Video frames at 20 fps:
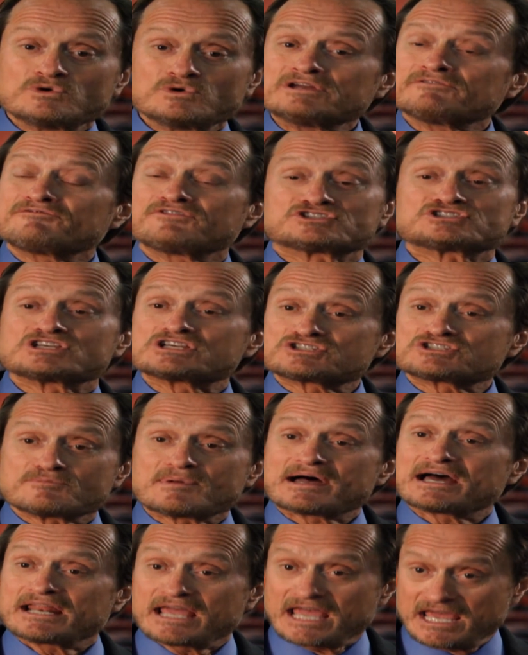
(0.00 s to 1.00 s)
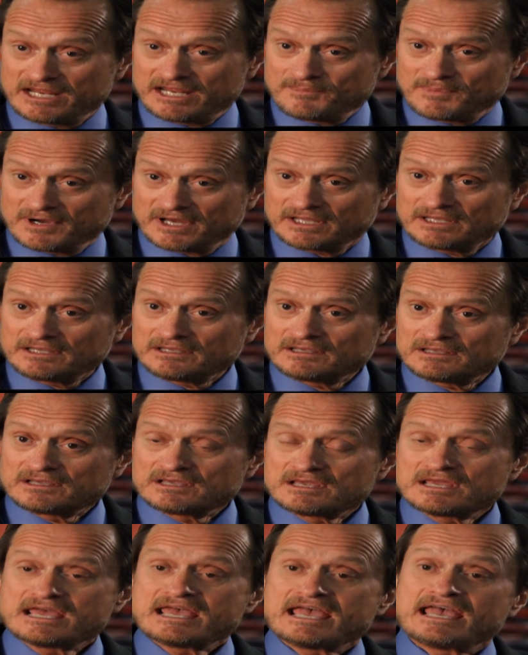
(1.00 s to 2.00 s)
We can fit just about anybody.
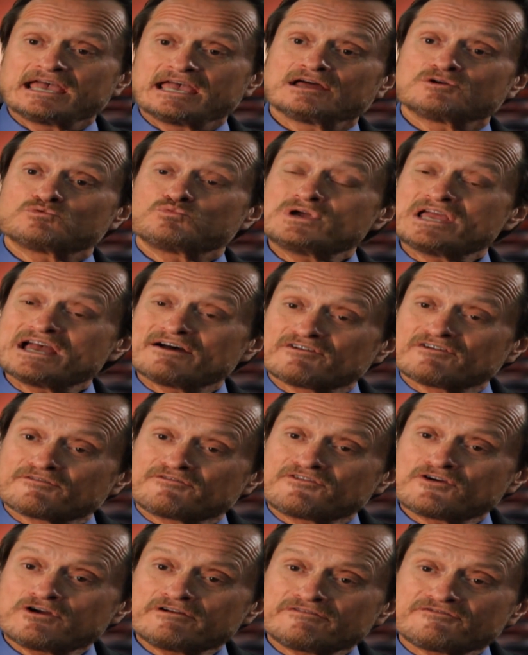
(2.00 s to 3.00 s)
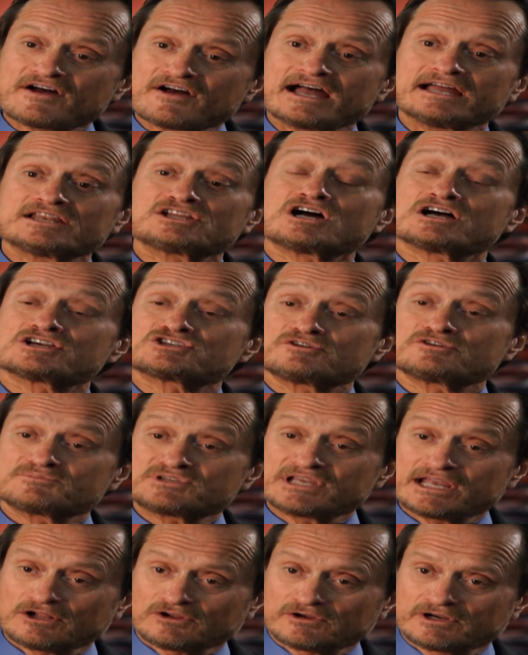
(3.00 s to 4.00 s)
And we have a very fine custom
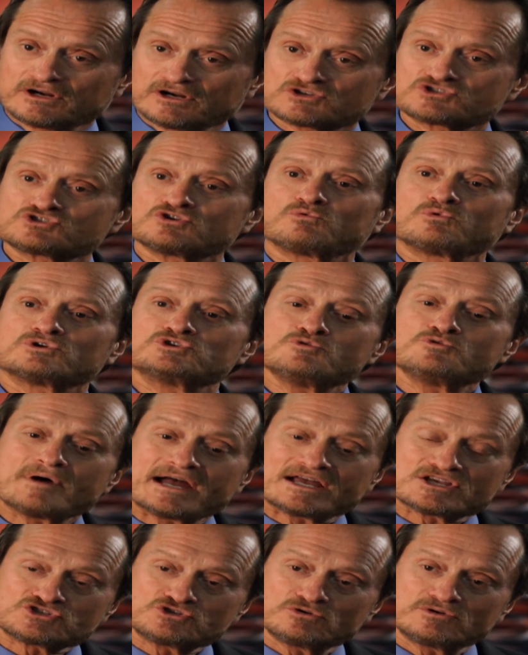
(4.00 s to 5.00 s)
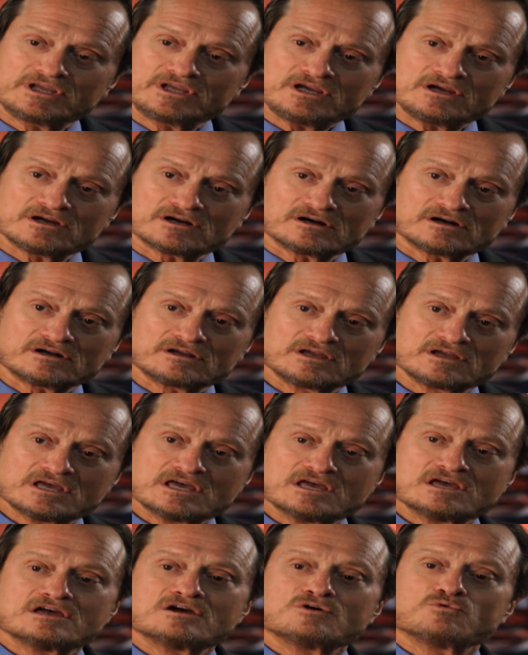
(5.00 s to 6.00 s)
tailor here. So when you buy a suit here,
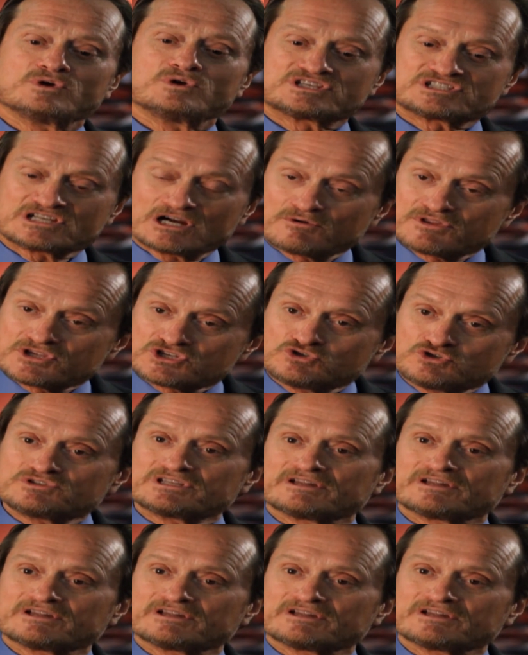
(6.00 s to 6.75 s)
we start with a suit